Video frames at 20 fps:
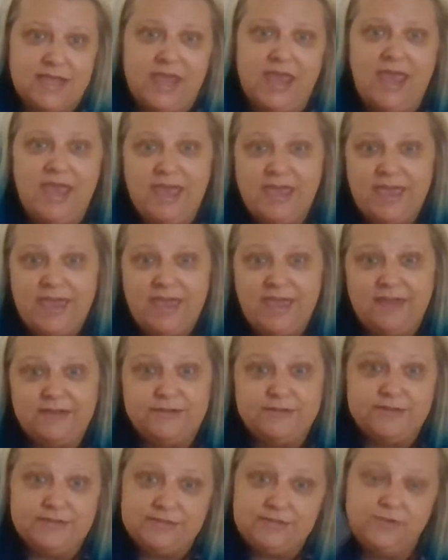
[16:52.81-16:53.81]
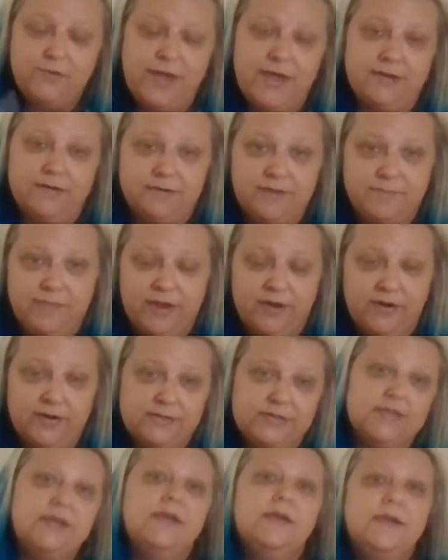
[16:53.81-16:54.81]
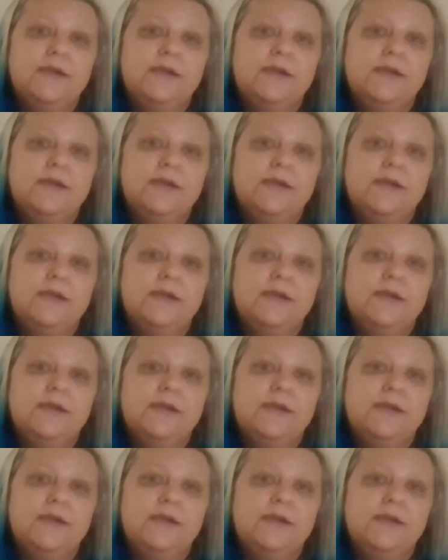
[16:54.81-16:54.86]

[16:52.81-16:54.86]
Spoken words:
hey, I can't handle this, you handle it, parent.